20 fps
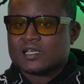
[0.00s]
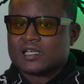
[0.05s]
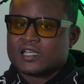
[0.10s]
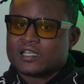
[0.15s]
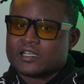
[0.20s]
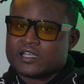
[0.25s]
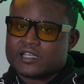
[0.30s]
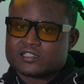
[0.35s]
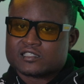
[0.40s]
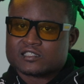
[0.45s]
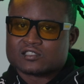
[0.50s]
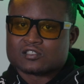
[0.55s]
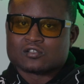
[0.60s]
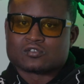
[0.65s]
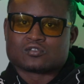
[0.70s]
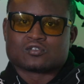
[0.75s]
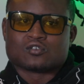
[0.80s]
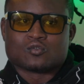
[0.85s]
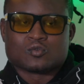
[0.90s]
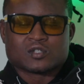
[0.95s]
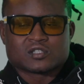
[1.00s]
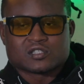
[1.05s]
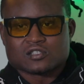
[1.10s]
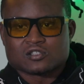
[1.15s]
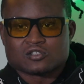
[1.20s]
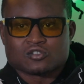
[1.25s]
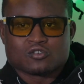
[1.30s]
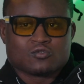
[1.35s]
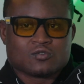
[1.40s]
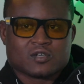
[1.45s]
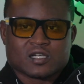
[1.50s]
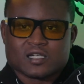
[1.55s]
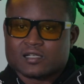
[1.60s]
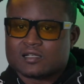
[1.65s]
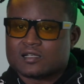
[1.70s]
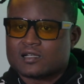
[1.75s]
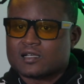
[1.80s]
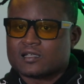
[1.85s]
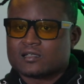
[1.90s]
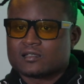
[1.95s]
and they just don't know what to do with
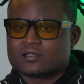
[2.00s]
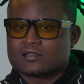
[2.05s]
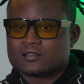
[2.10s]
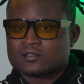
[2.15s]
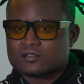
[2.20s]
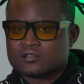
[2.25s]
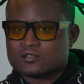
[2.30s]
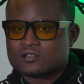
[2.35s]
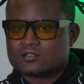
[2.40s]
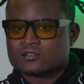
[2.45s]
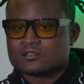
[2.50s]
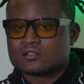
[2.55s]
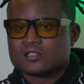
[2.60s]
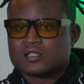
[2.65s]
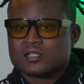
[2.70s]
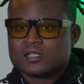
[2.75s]
it, like, you know.